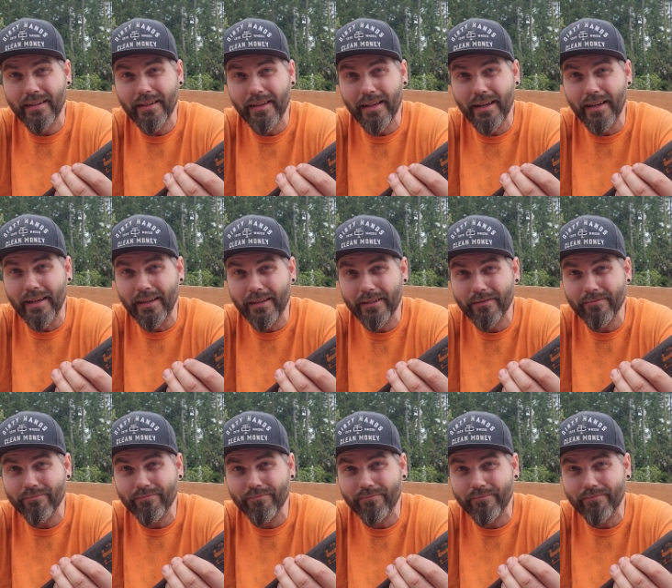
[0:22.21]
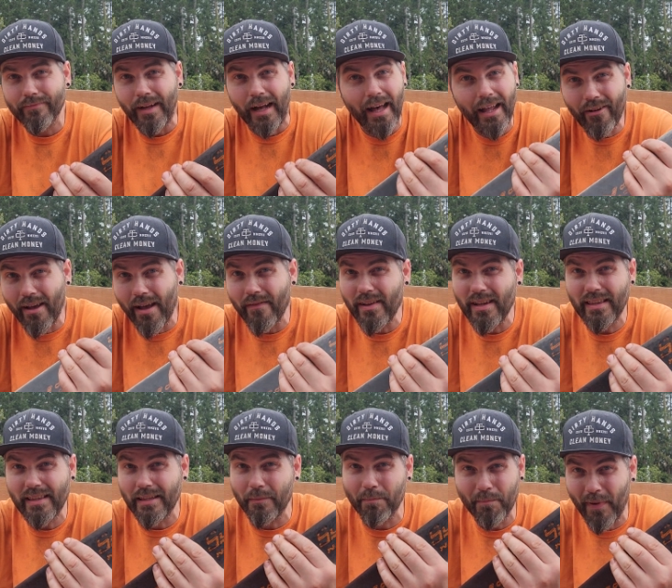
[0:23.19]
Like, I don't have
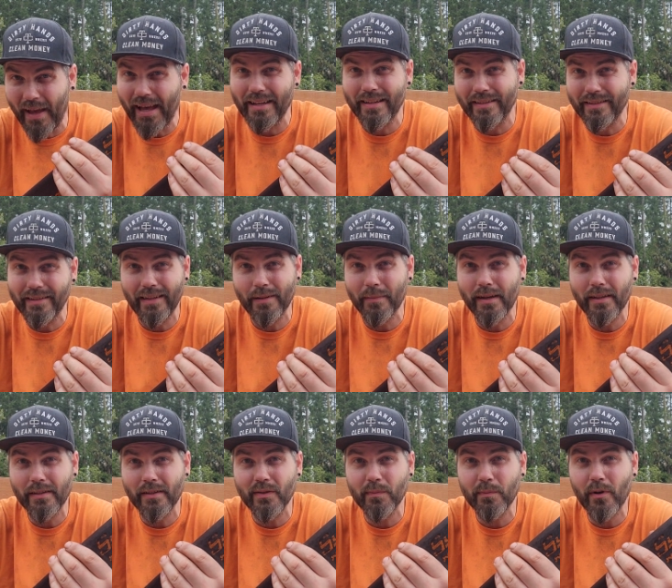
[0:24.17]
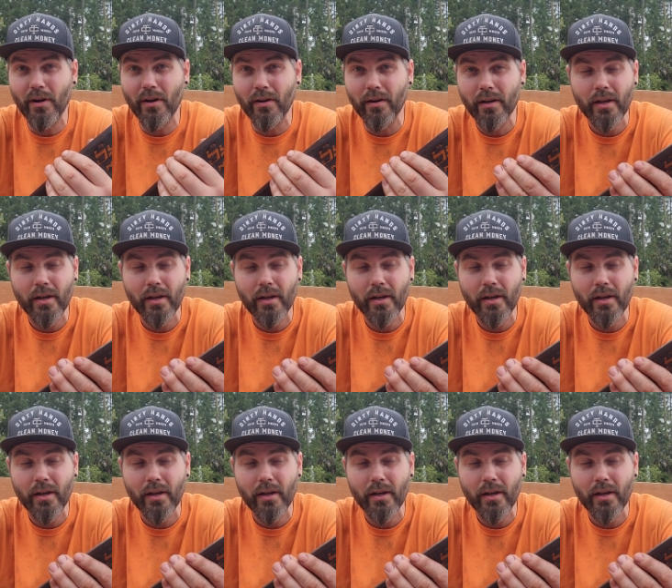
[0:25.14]
anything bad to say about this bar.